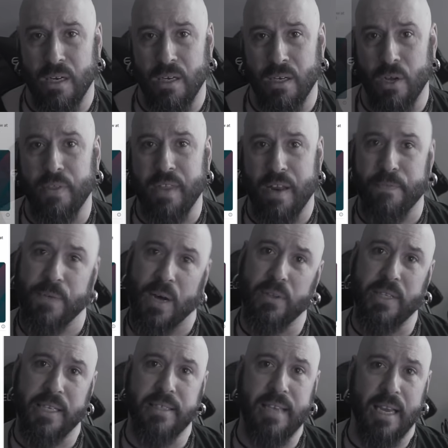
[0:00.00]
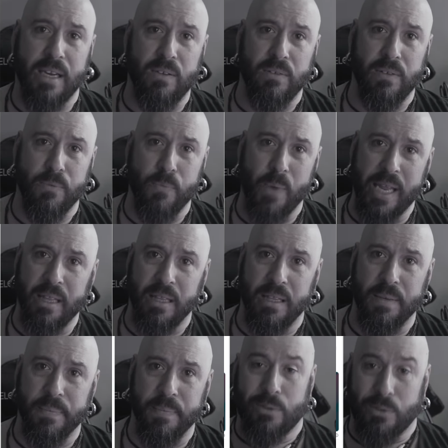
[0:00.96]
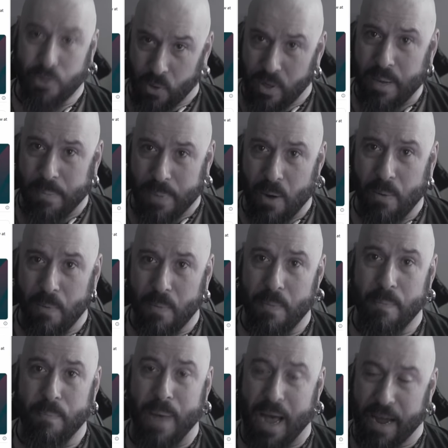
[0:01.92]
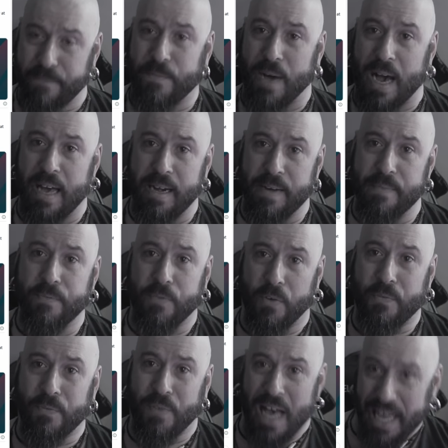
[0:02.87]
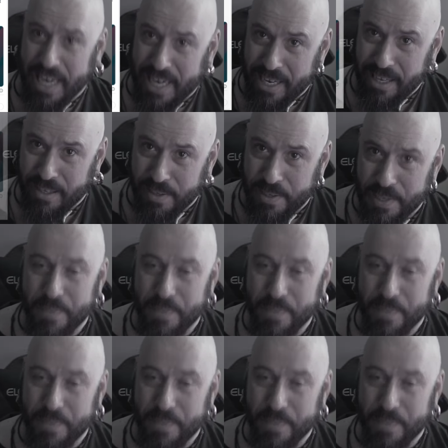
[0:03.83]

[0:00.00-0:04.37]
Now they're found in second wind. Talk about backfiring for firing.